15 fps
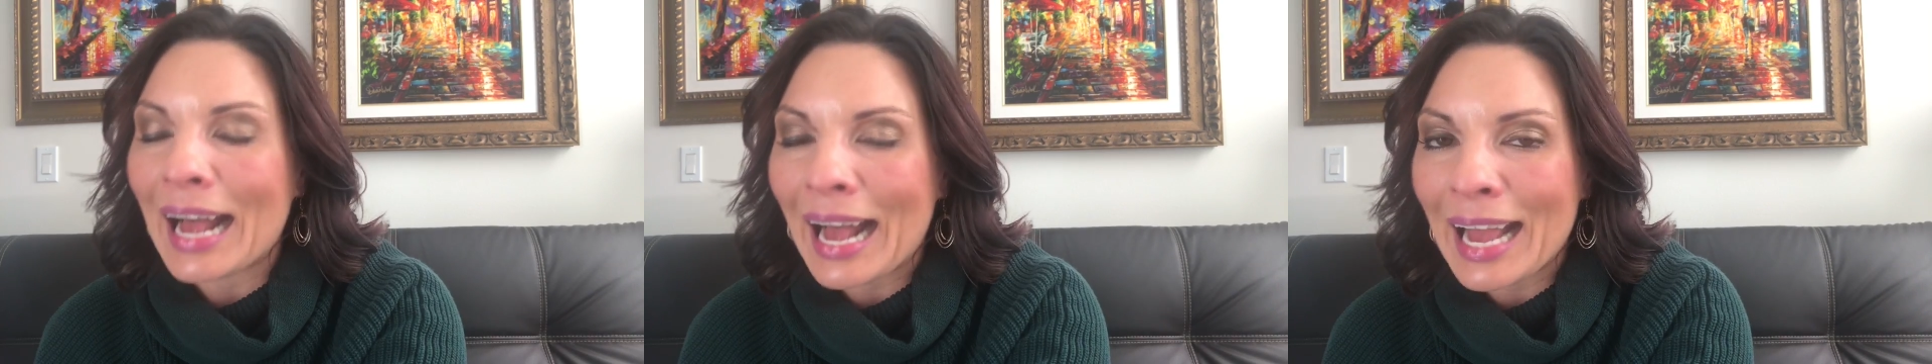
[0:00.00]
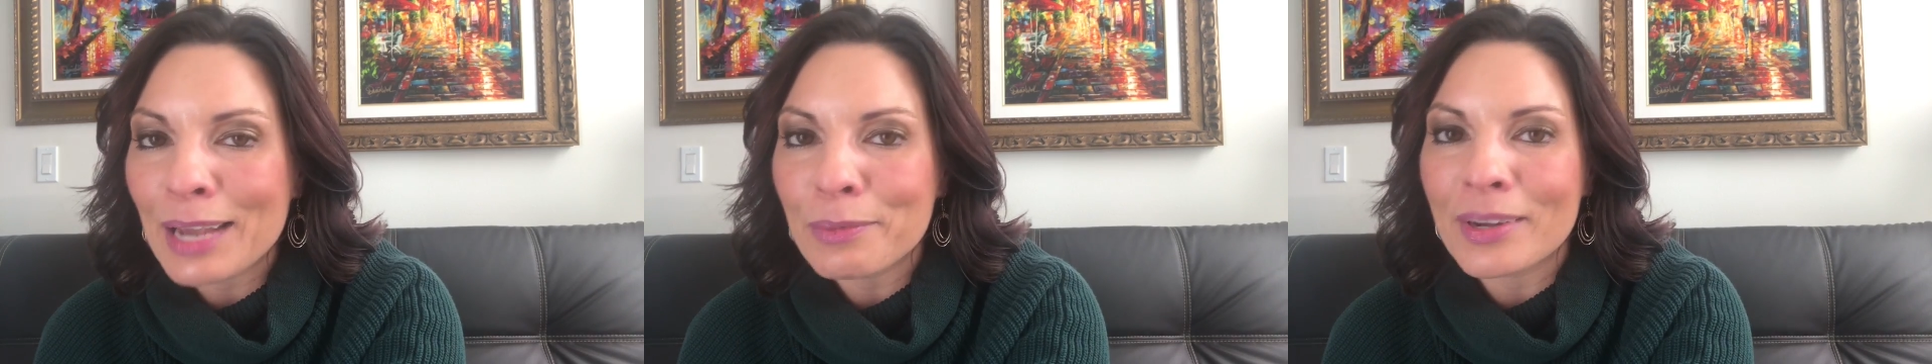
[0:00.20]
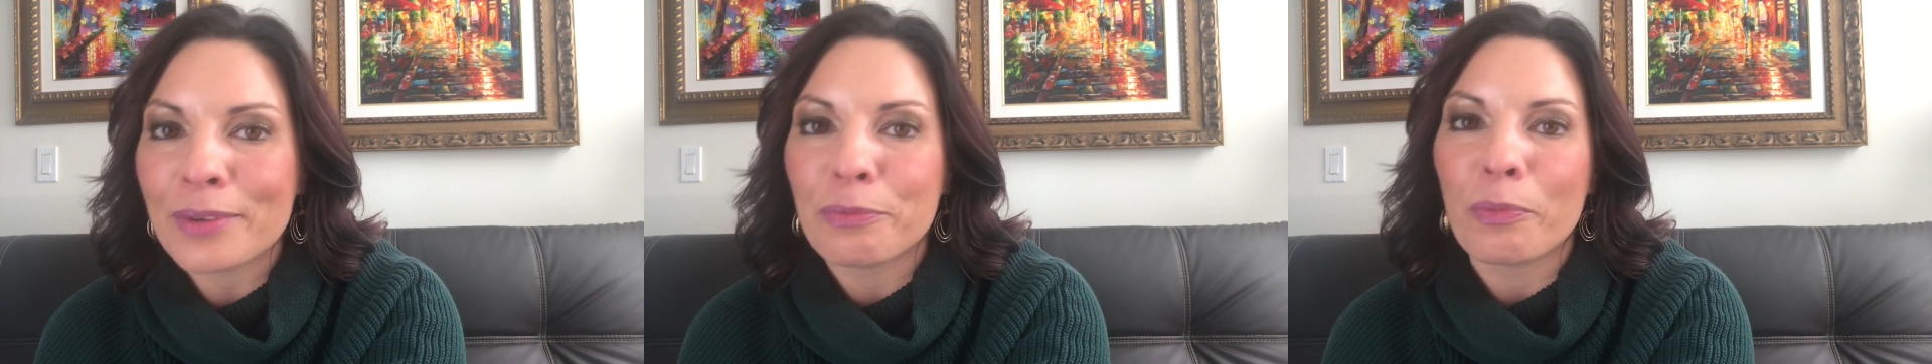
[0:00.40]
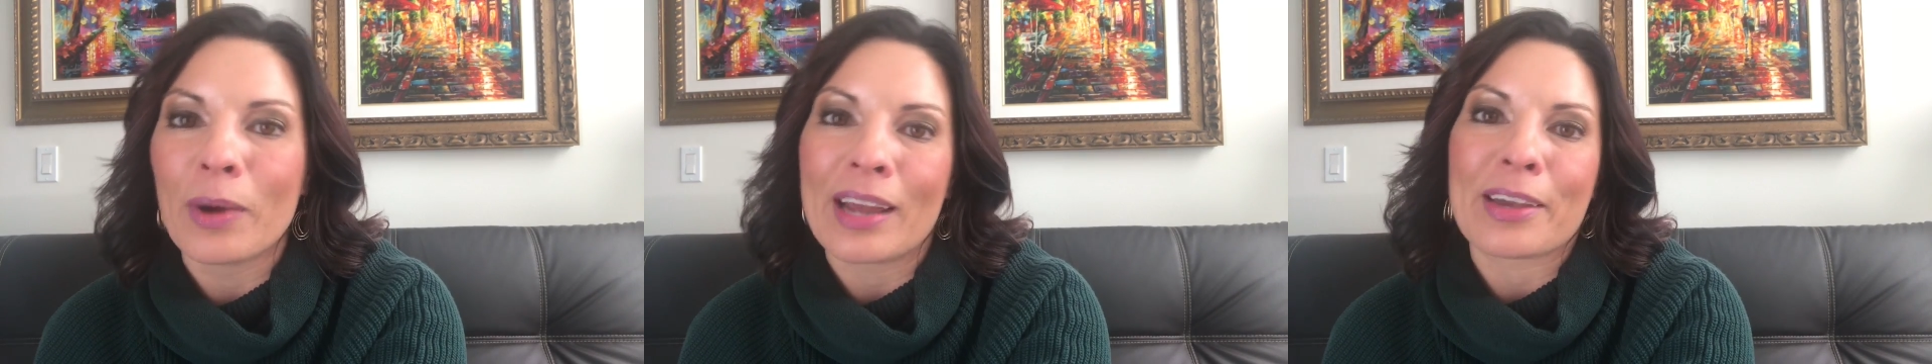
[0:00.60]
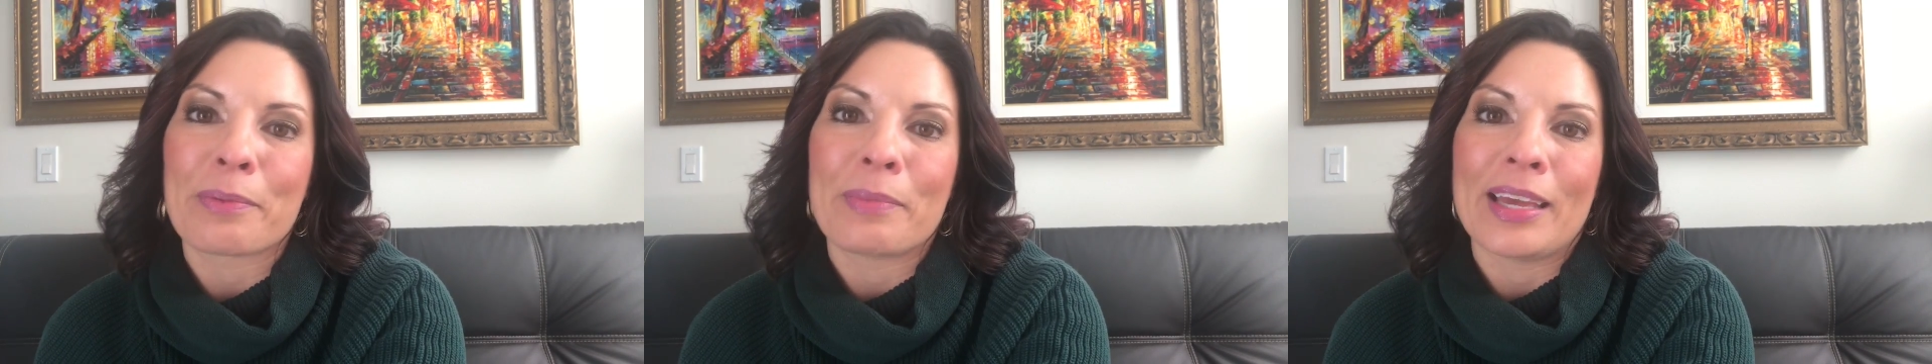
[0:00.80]
I would
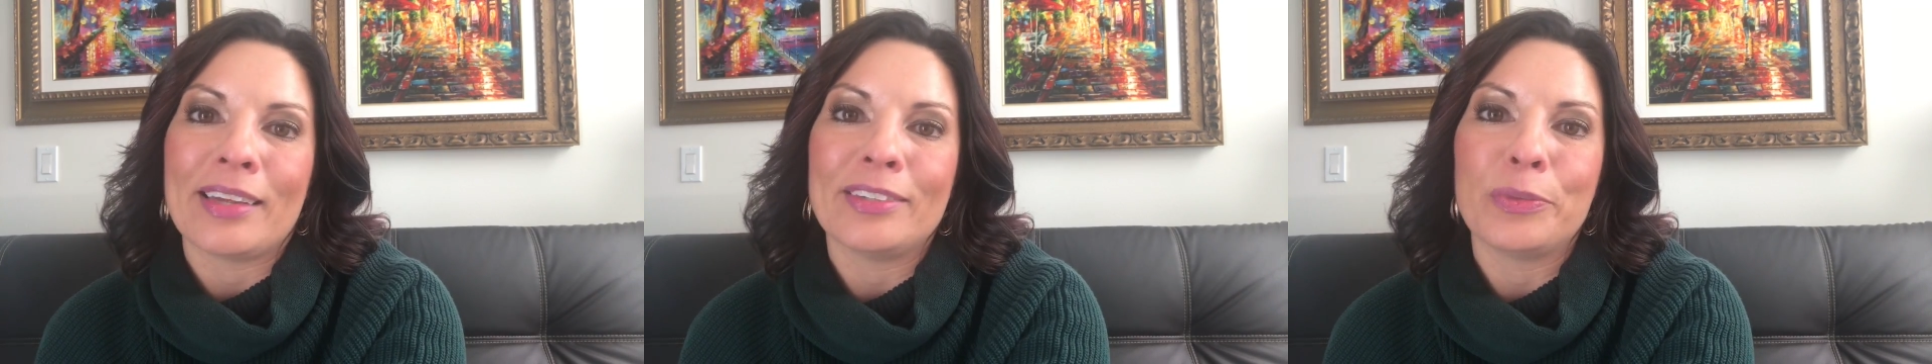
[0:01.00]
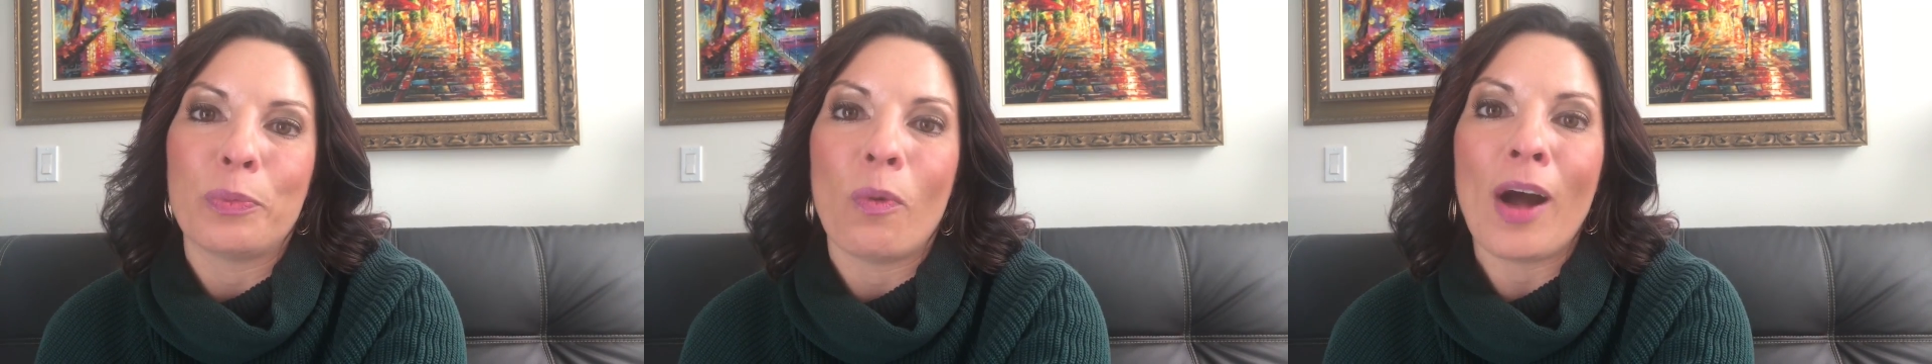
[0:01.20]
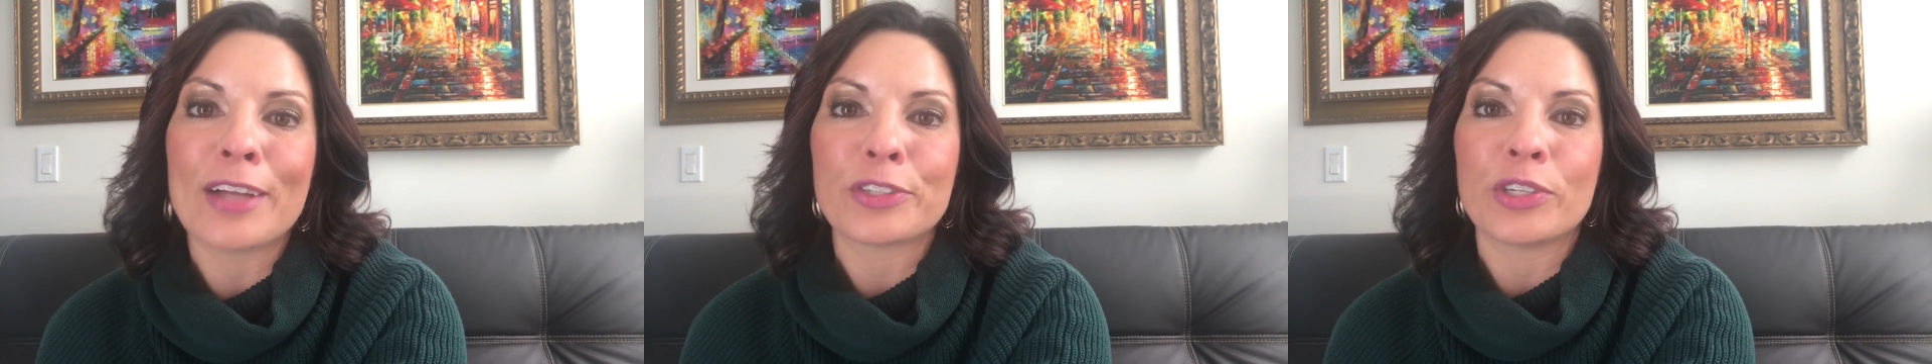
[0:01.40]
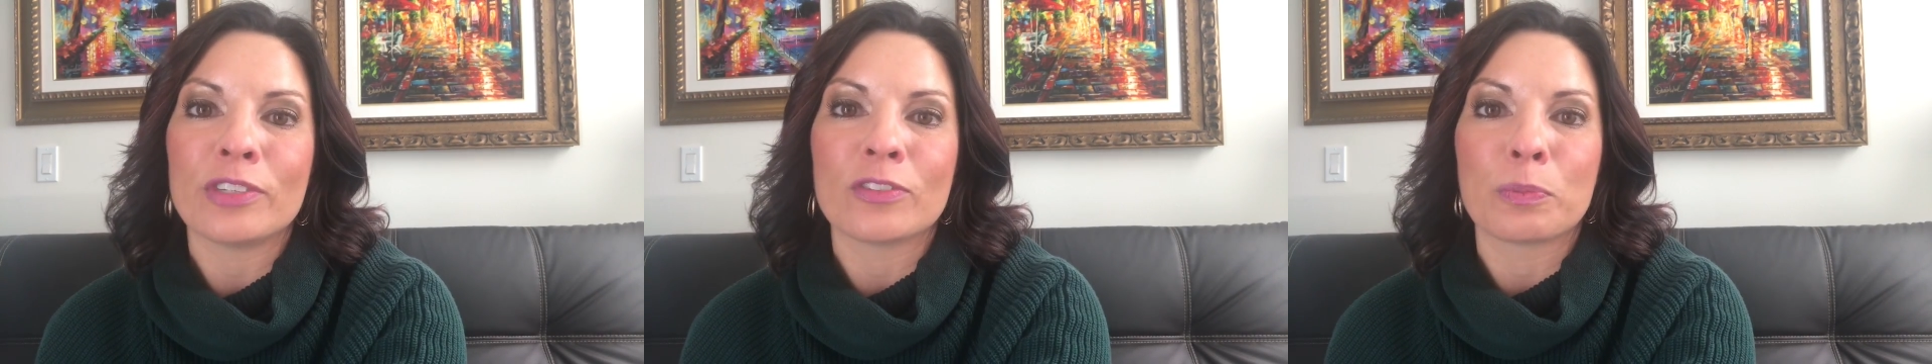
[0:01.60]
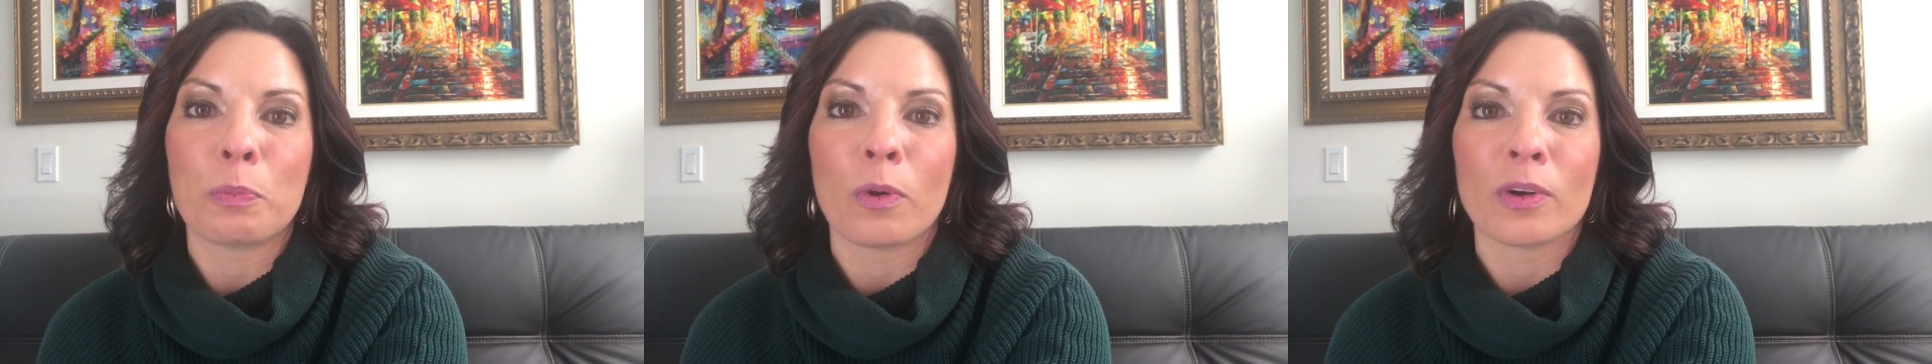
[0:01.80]
recommend
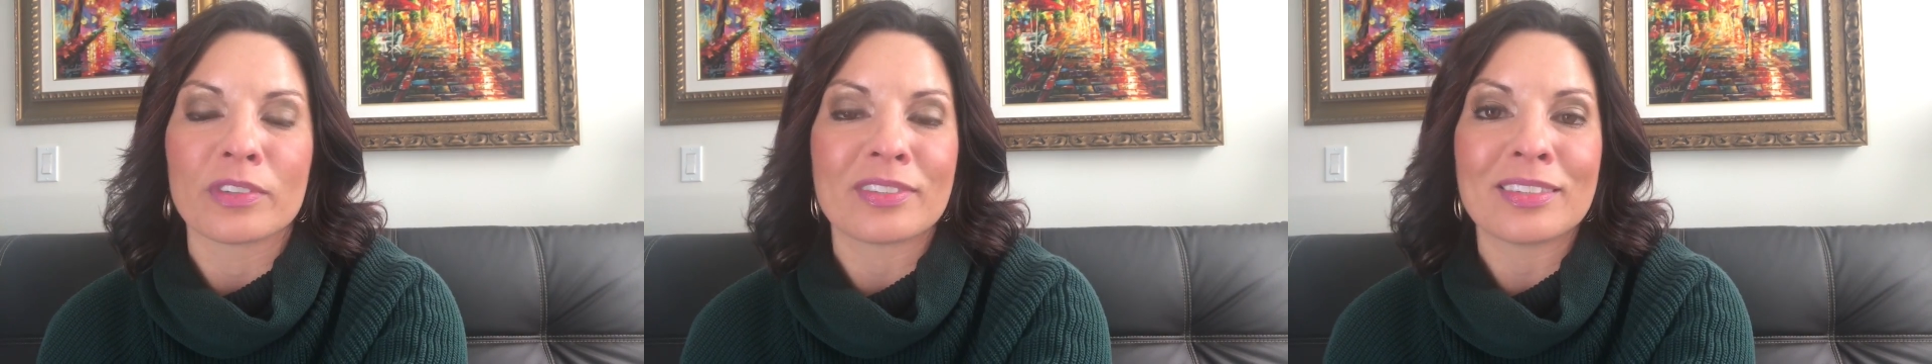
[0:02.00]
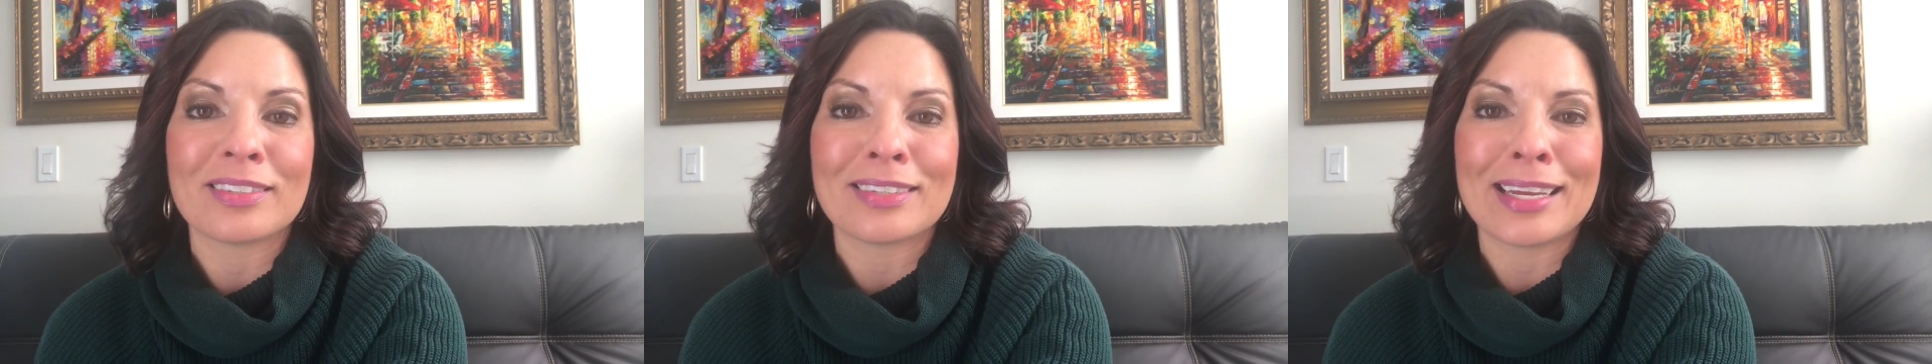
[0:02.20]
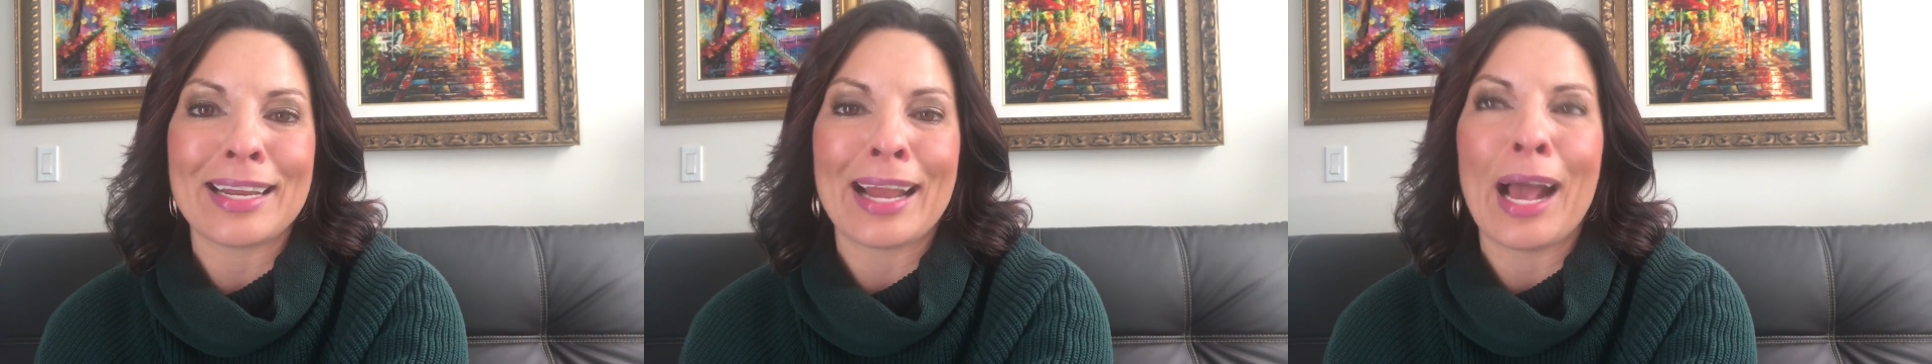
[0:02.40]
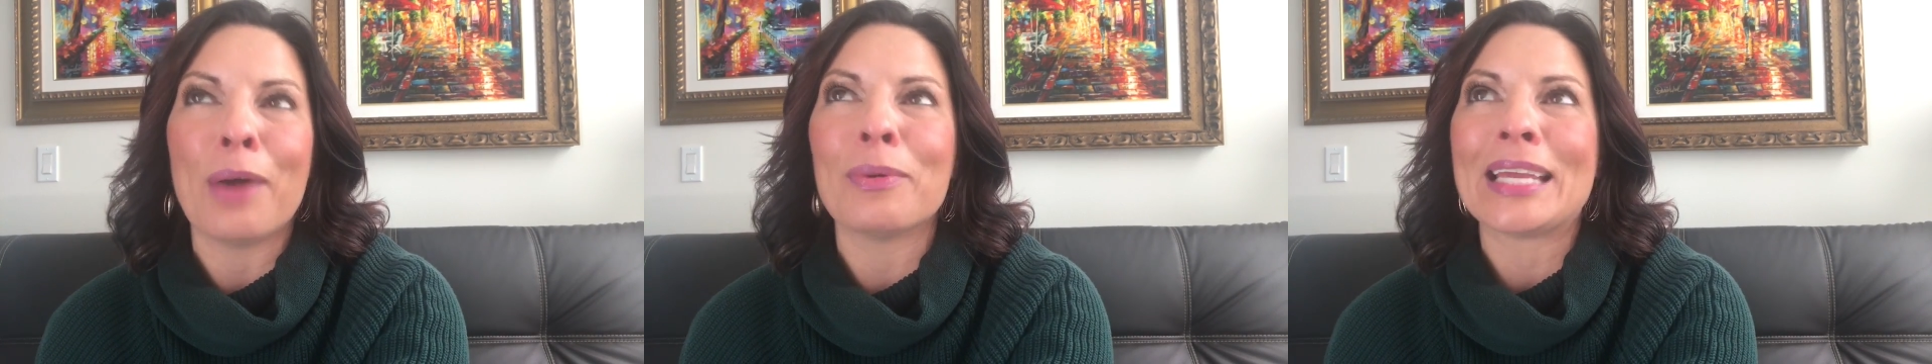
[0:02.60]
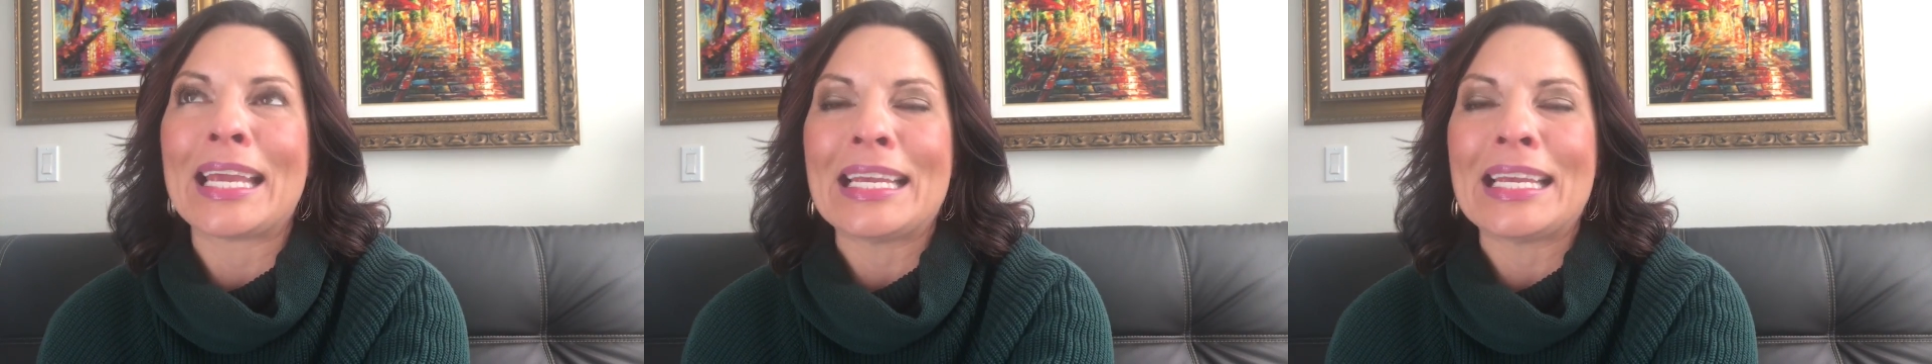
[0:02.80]
watching sports and seeing how